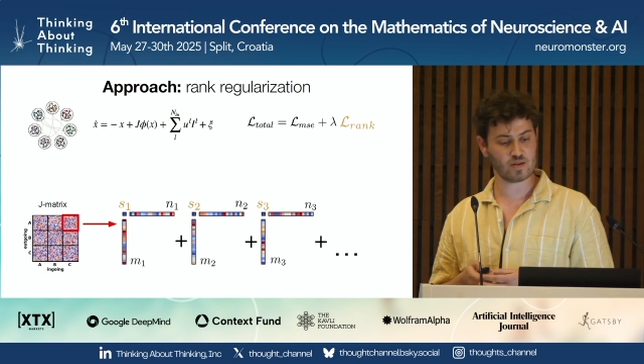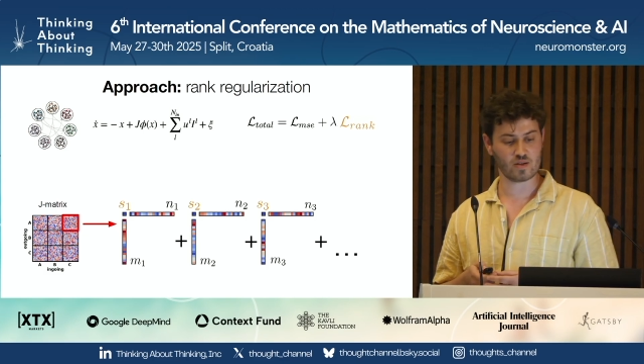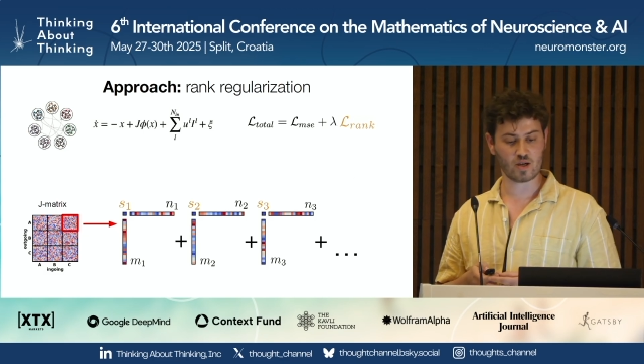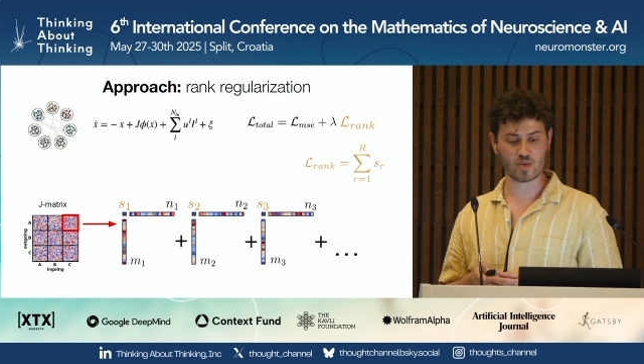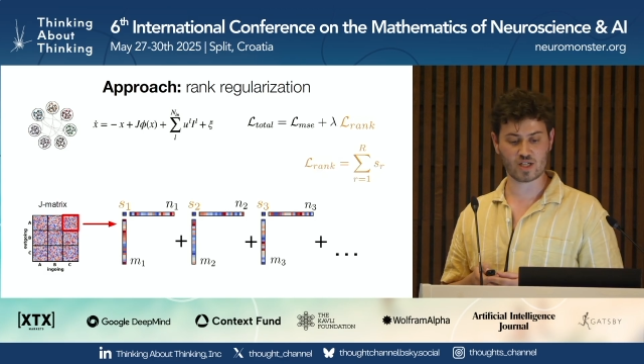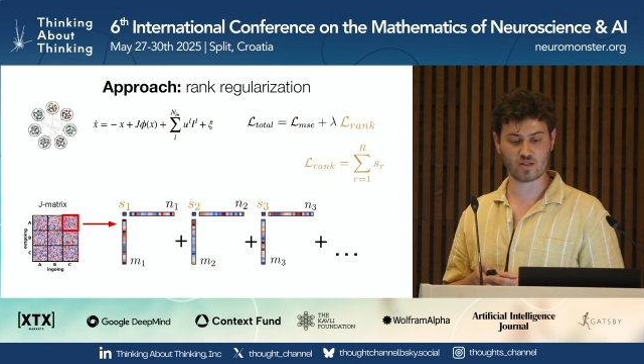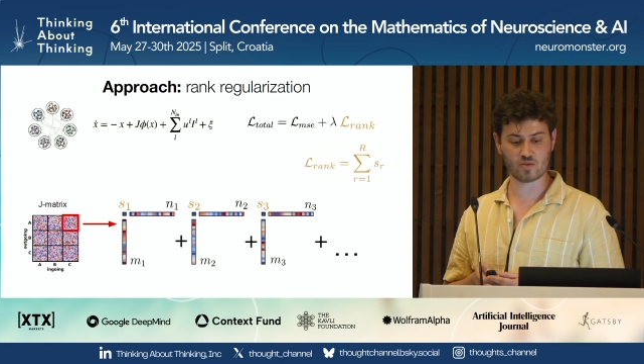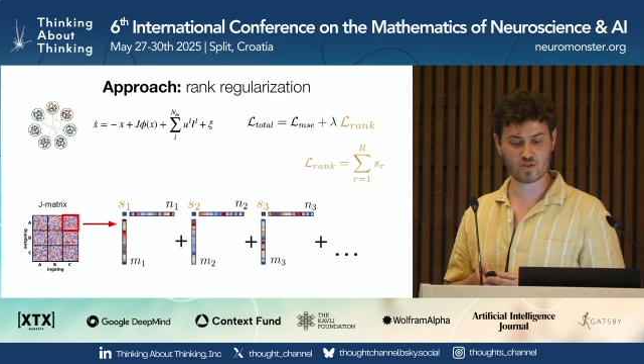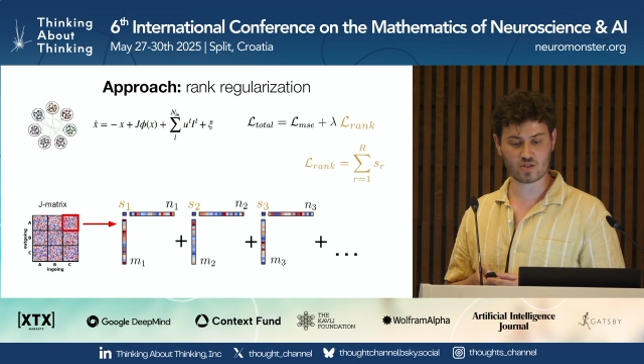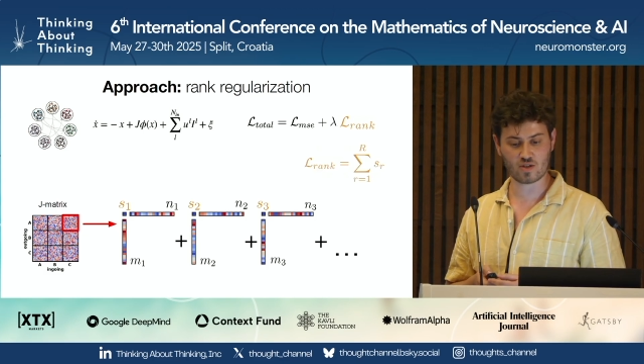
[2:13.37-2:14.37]
Now make
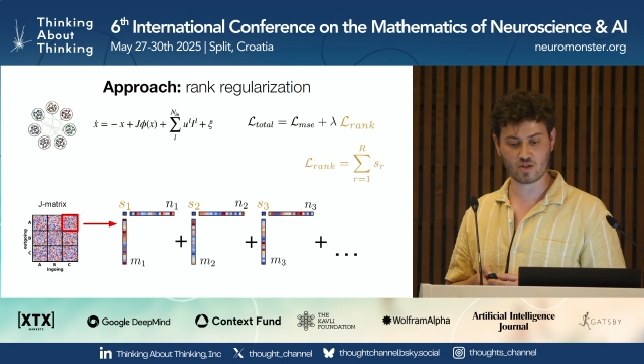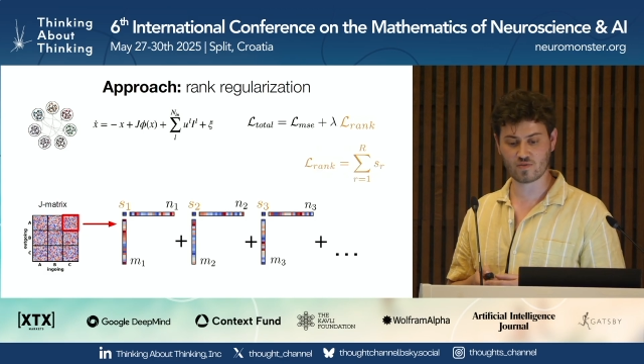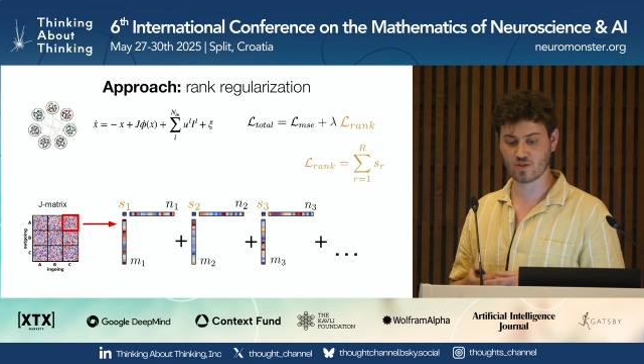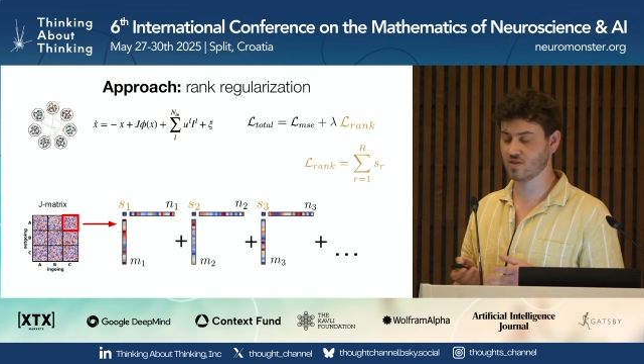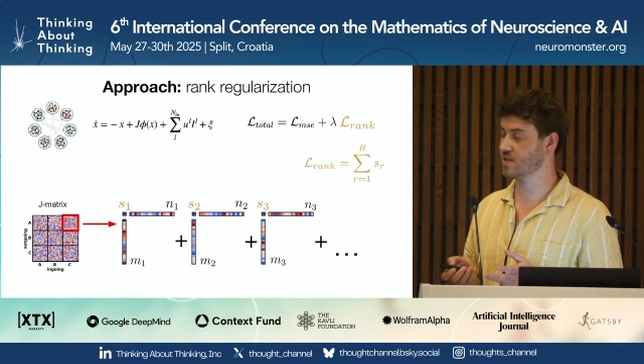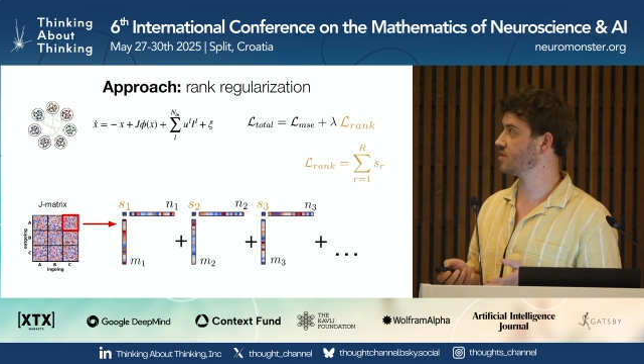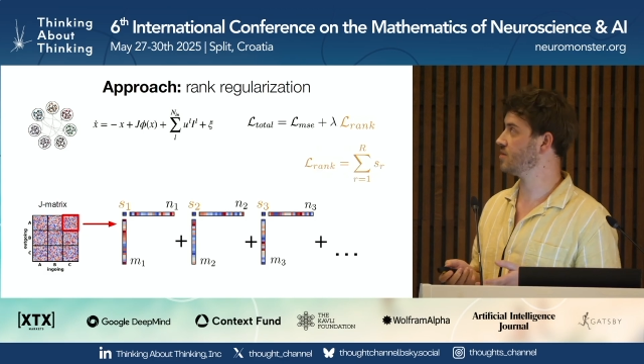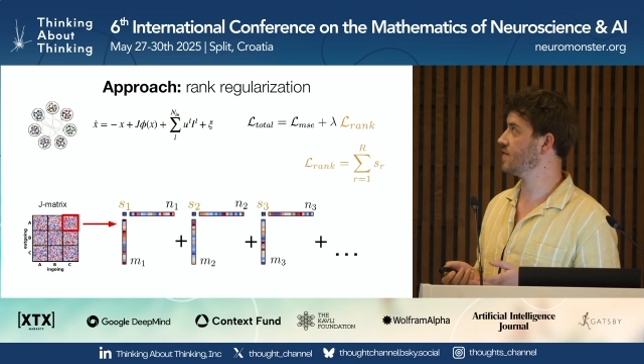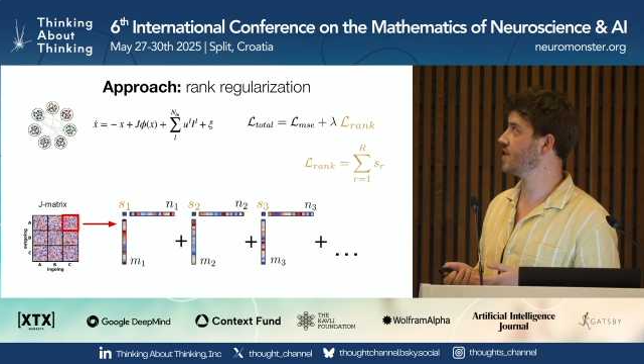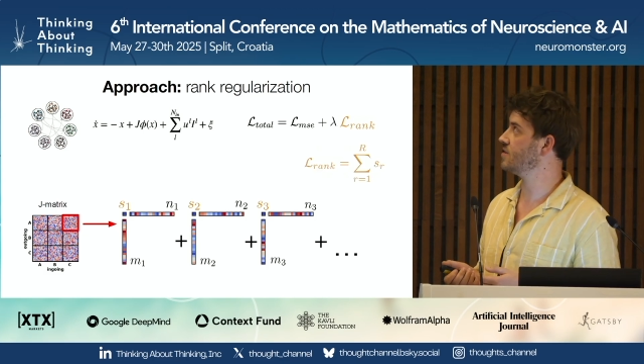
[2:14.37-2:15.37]
use of those singular
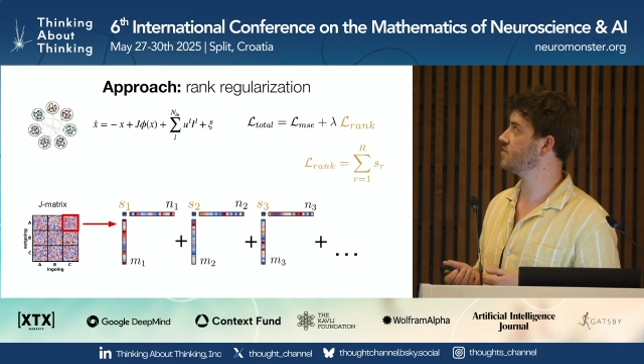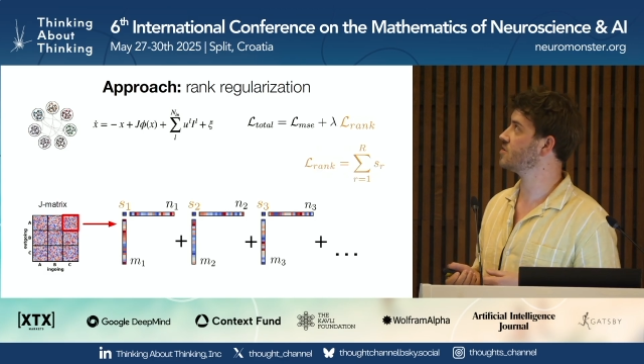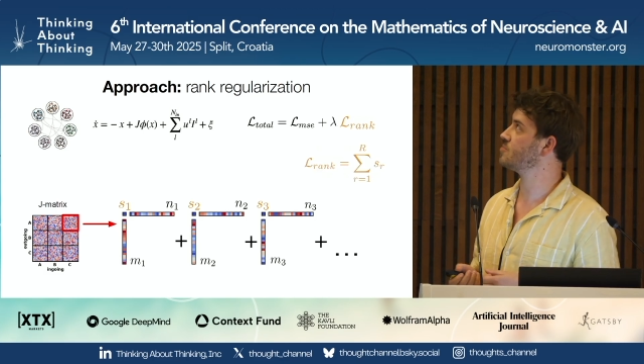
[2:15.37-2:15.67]
values